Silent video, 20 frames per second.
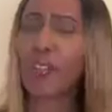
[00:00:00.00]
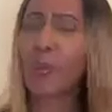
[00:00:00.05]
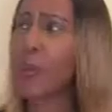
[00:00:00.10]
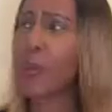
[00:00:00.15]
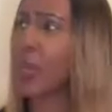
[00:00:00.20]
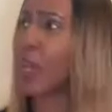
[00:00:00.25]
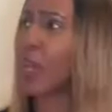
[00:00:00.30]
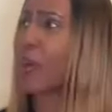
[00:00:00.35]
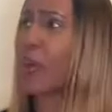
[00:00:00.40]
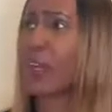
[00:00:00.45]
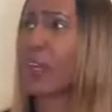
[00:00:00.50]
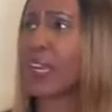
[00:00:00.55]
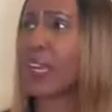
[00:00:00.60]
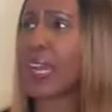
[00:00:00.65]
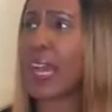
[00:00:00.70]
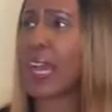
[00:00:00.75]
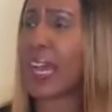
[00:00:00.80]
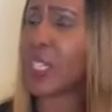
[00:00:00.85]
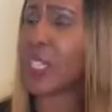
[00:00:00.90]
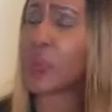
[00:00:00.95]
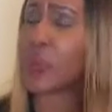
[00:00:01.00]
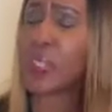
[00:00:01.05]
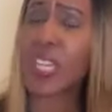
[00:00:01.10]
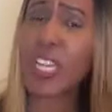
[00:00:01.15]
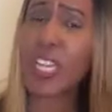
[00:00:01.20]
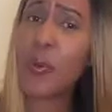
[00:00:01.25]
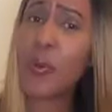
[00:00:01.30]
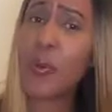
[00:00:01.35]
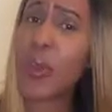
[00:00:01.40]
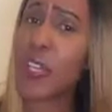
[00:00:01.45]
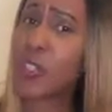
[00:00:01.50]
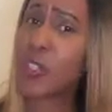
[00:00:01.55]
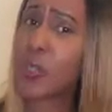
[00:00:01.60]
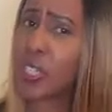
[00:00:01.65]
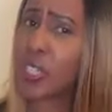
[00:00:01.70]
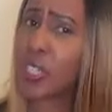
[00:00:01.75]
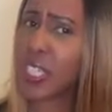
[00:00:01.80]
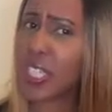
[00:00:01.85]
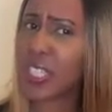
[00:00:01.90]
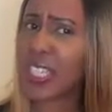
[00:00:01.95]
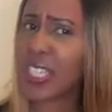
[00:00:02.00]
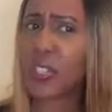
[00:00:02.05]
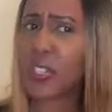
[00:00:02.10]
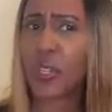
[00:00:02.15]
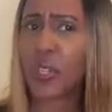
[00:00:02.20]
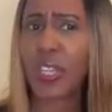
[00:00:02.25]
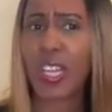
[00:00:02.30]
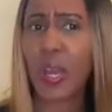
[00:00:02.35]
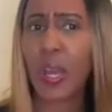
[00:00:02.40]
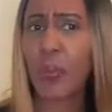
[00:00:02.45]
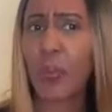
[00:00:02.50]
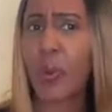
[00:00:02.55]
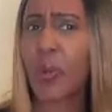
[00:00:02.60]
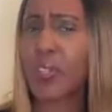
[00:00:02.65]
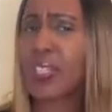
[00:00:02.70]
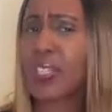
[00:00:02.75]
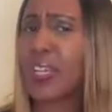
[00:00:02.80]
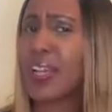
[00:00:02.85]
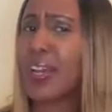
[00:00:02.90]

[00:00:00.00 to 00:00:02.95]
going on here, especially when Sorisha started talking about